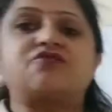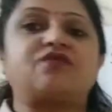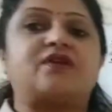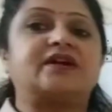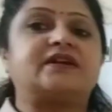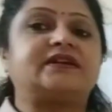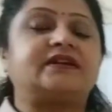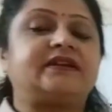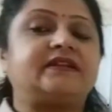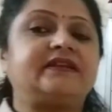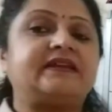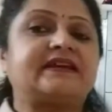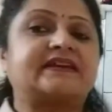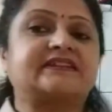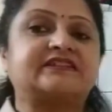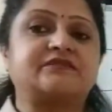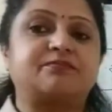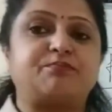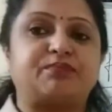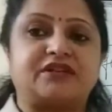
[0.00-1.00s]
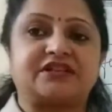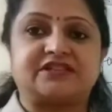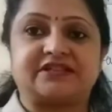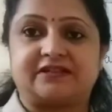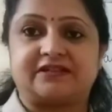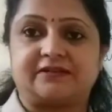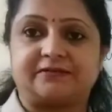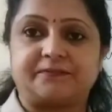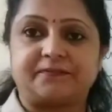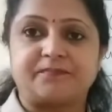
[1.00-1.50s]
quantity
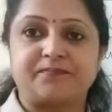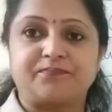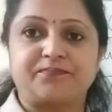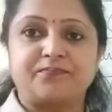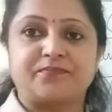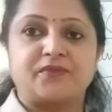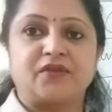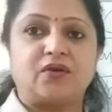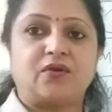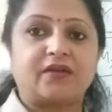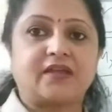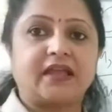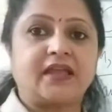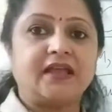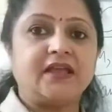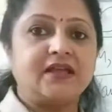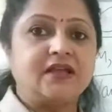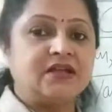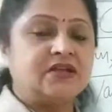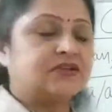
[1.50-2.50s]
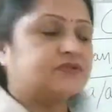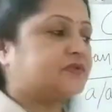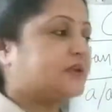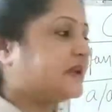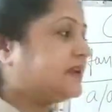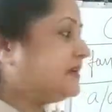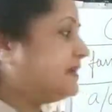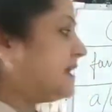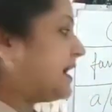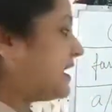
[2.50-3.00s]
expression. Okay, so
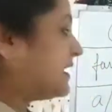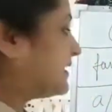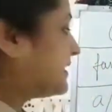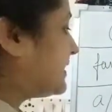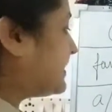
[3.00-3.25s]
in that